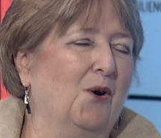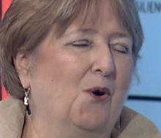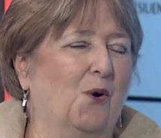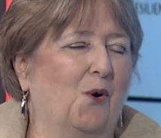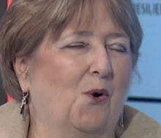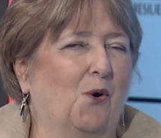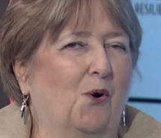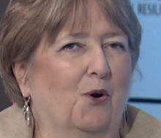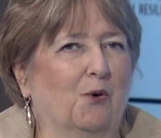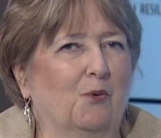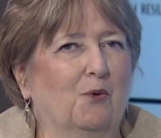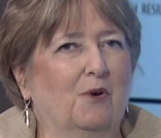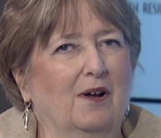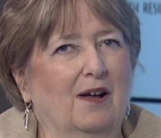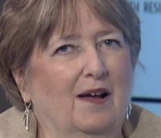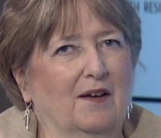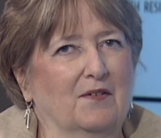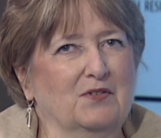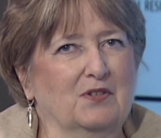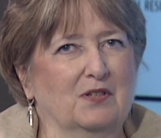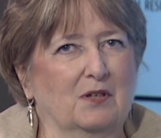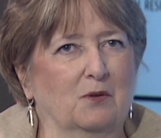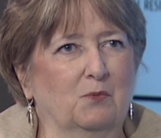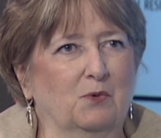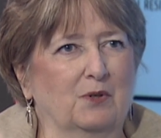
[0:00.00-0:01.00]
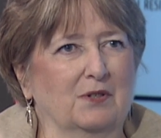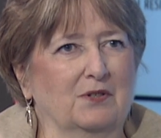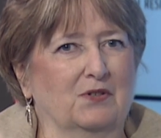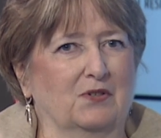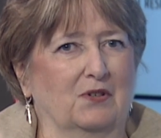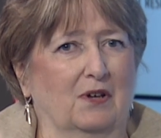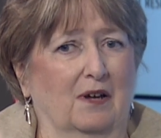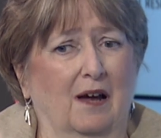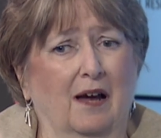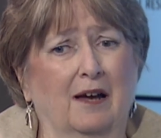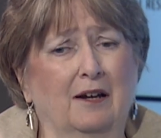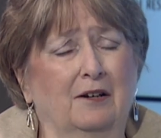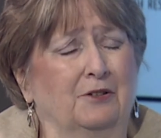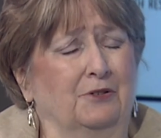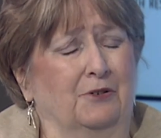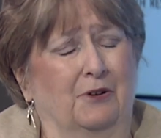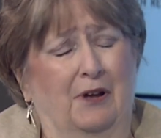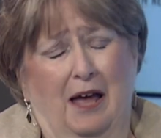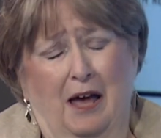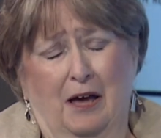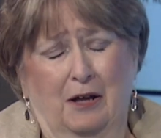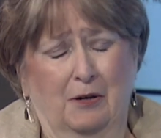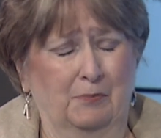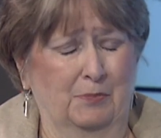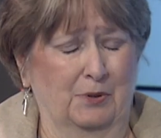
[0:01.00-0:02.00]
Or we'll have someone say, I don't know
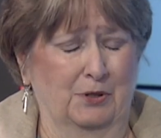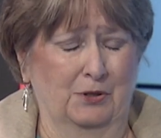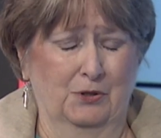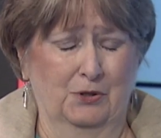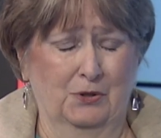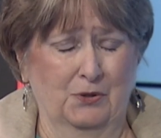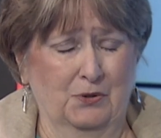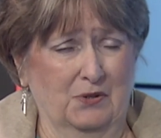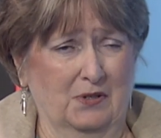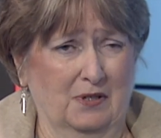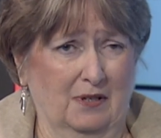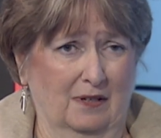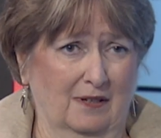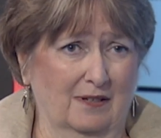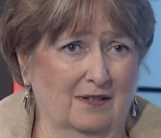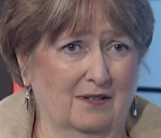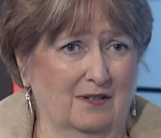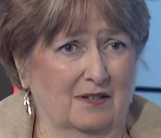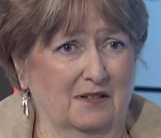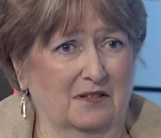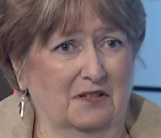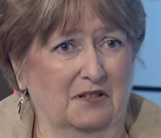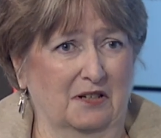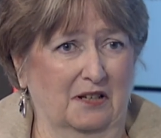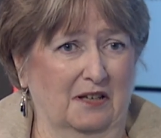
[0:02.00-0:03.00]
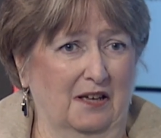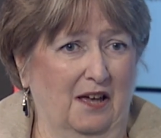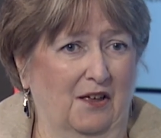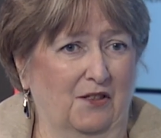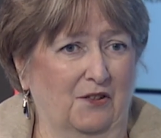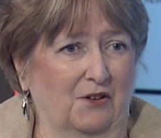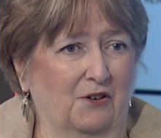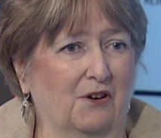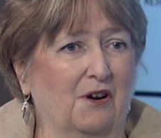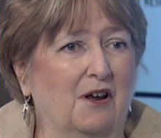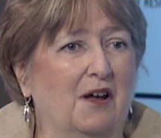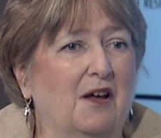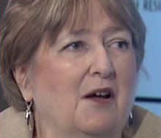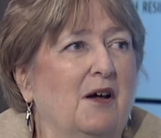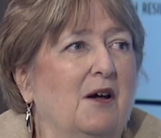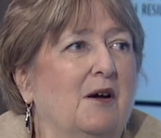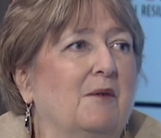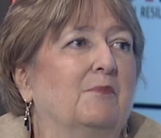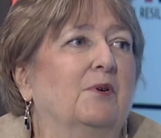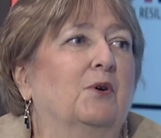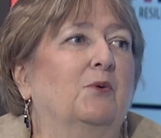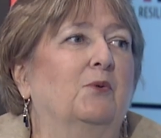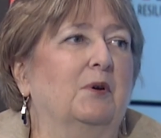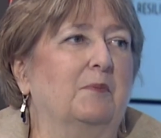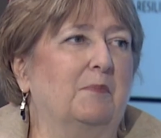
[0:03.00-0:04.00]
how to put 2 sentences together,
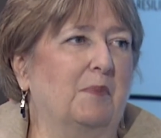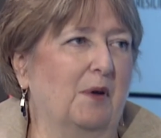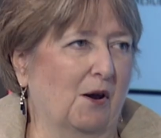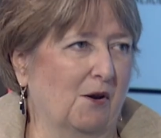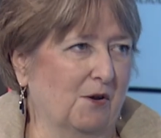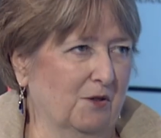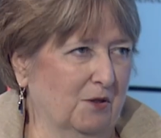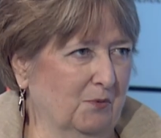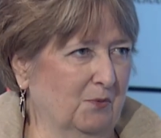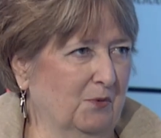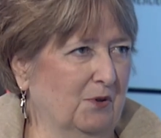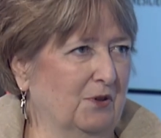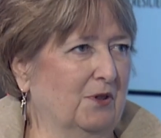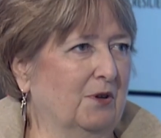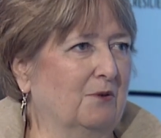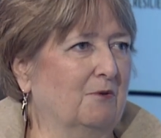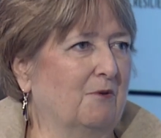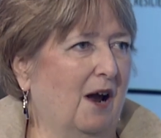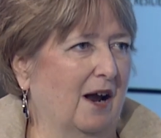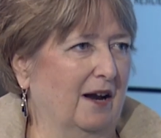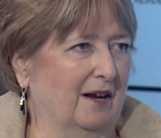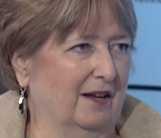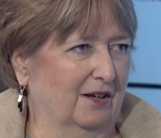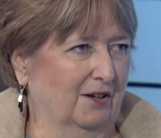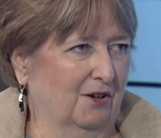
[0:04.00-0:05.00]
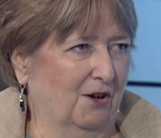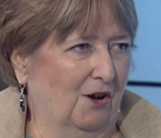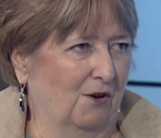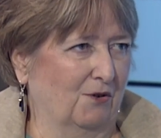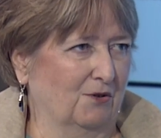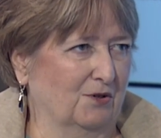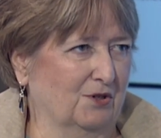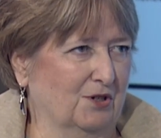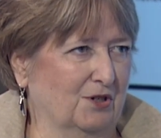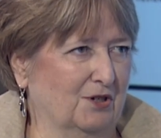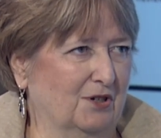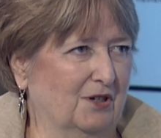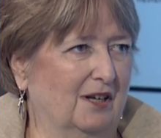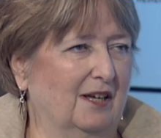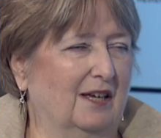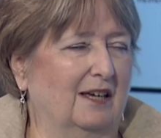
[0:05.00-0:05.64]
but we pair them with a writing coach.